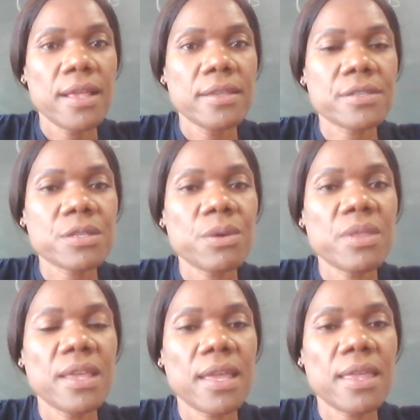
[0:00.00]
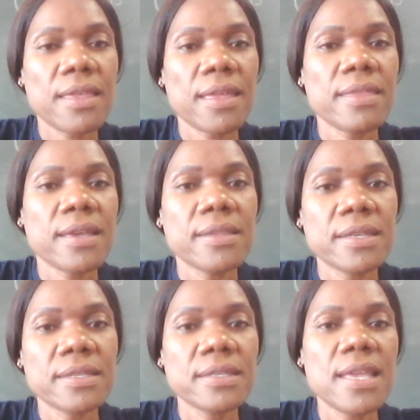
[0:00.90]
So they
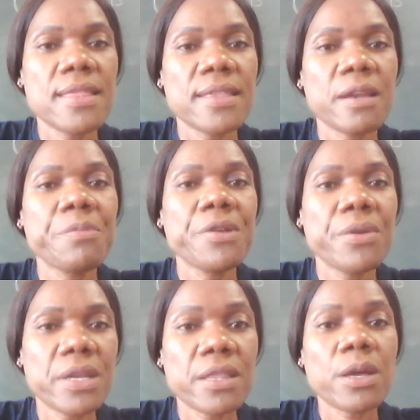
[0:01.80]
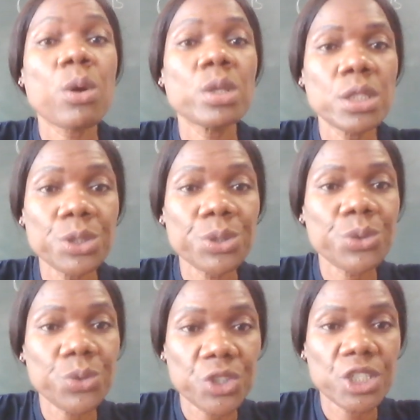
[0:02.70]
stay in that period and they continue
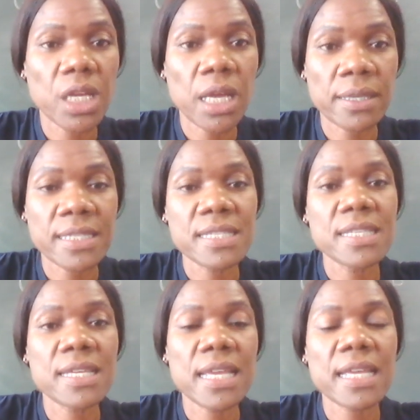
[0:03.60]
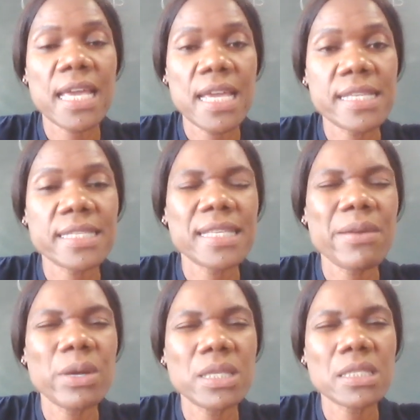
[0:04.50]
to check, just in case
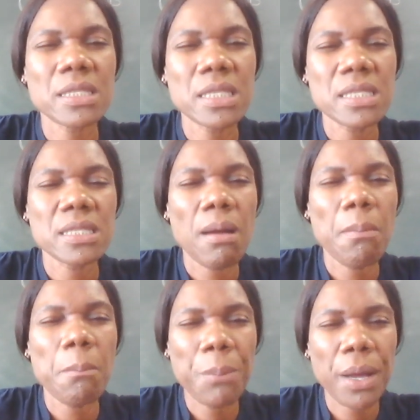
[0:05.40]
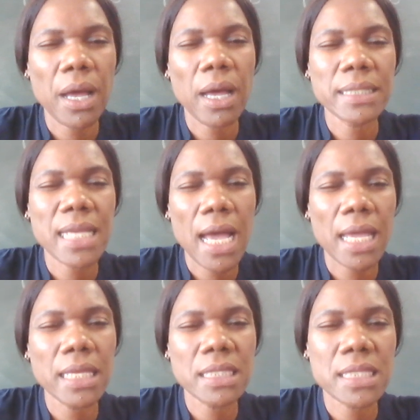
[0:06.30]
there was just some part,
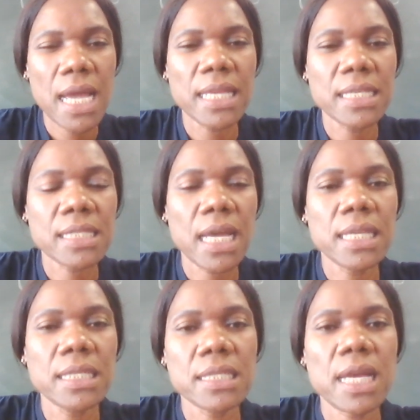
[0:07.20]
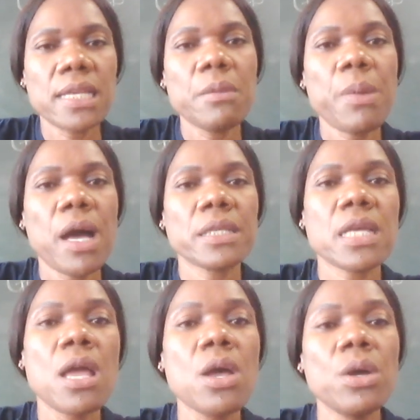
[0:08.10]
tiny part,
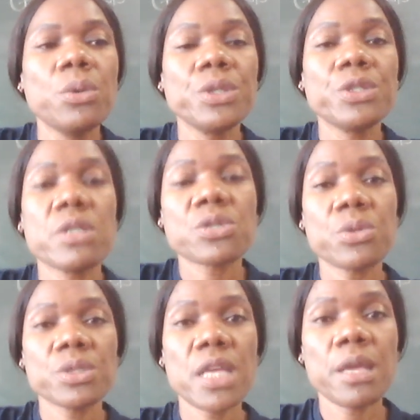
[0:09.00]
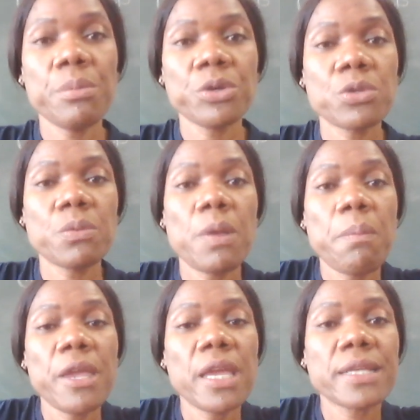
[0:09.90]
which was not able to be
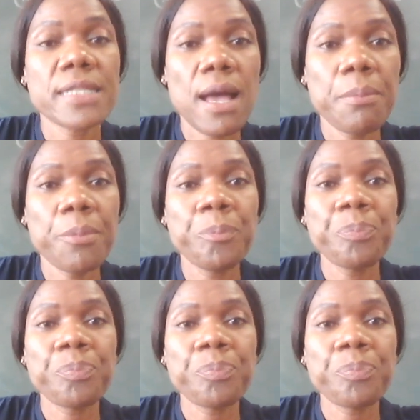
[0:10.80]
picked up.